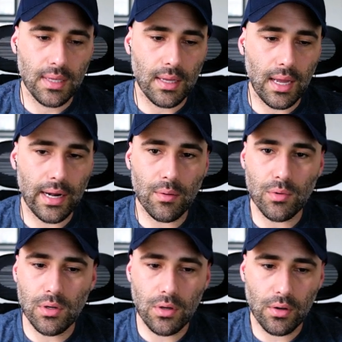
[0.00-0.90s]
And I
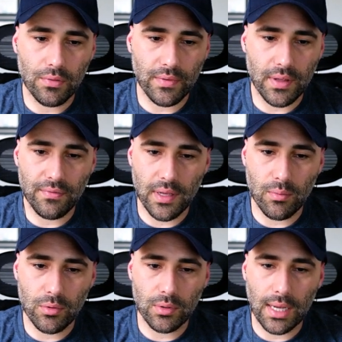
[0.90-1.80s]
would love if it
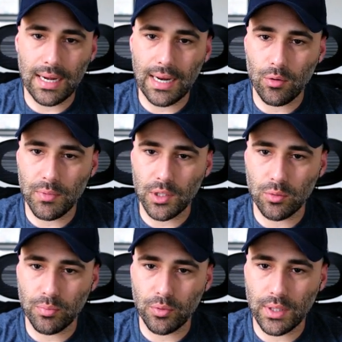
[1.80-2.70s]
will allow me to
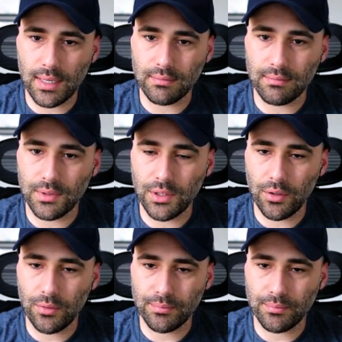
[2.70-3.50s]
put a... No.